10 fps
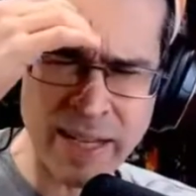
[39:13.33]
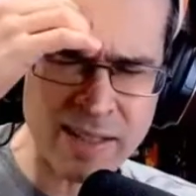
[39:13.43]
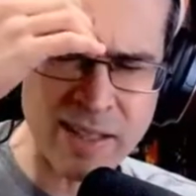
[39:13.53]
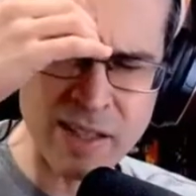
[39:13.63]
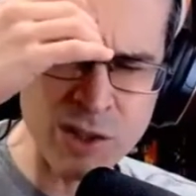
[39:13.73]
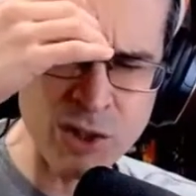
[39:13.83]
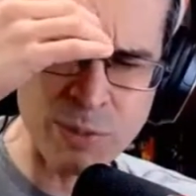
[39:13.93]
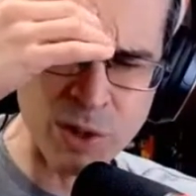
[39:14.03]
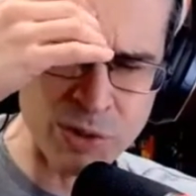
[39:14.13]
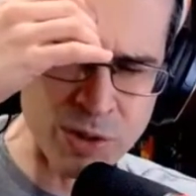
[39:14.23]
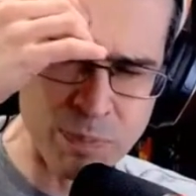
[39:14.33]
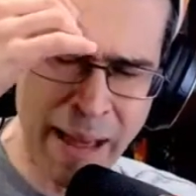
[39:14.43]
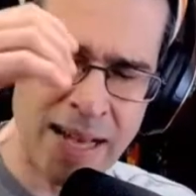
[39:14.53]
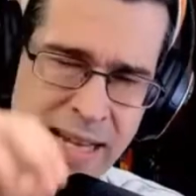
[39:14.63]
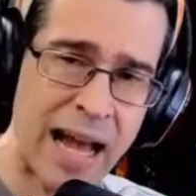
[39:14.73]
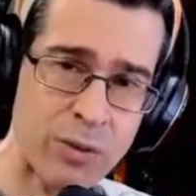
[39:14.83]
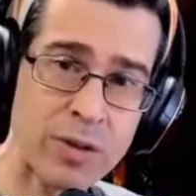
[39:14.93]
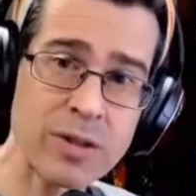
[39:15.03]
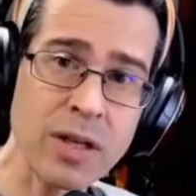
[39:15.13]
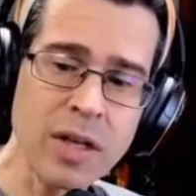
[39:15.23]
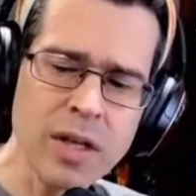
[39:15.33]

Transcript: I said, the YouTube culture is bass backwards.